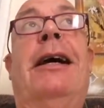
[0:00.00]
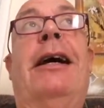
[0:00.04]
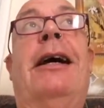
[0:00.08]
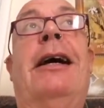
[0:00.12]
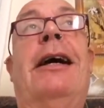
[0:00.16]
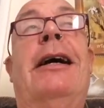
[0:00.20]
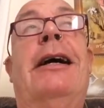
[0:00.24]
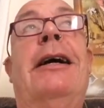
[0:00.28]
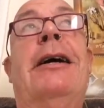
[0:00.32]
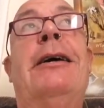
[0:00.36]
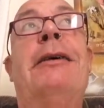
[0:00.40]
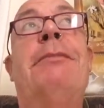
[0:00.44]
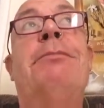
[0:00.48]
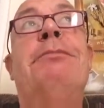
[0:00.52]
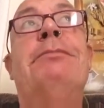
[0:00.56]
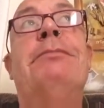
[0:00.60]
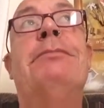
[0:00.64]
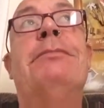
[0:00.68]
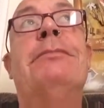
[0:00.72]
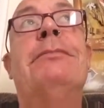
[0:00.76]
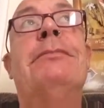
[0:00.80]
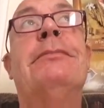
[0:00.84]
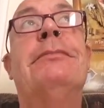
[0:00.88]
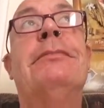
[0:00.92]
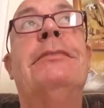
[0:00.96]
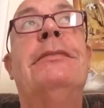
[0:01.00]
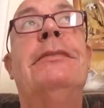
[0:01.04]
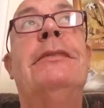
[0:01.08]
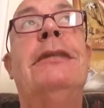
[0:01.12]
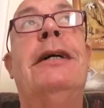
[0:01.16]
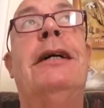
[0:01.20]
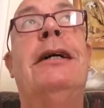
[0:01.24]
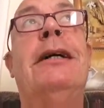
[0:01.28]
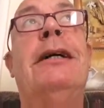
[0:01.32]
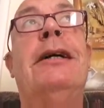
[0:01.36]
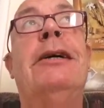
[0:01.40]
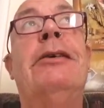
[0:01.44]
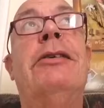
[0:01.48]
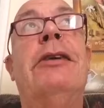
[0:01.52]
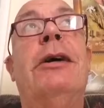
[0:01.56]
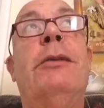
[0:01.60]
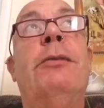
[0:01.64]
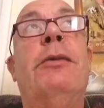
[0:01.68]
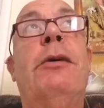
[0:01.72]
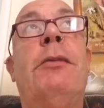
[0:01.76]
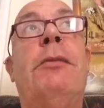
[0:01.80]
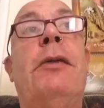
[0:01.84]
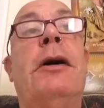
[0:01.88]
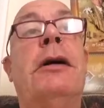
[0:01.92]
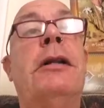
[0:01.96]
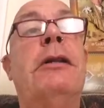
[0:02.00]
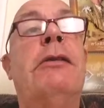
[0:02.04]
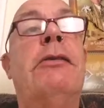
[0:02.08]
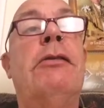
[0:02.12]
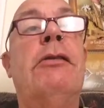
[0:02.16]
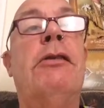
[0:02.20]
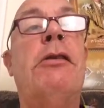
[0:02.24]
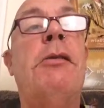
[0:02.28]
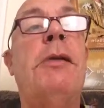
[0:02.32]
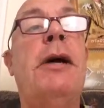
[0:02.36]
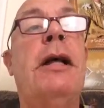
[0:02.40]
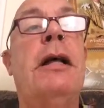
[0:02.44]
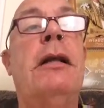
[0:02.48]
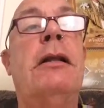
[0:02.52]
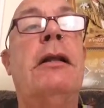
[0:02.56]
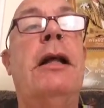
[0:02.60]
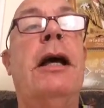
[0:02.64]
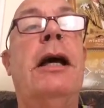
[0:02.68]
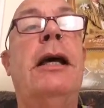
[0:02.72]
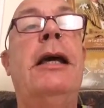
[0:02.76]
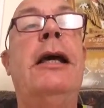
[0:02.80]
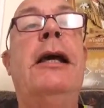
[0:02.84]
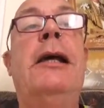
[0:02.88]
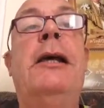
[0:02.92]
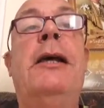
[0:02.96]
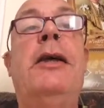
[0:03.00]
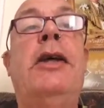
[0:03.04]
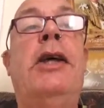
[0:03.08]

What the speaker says: Um, so what am I going to talk about today?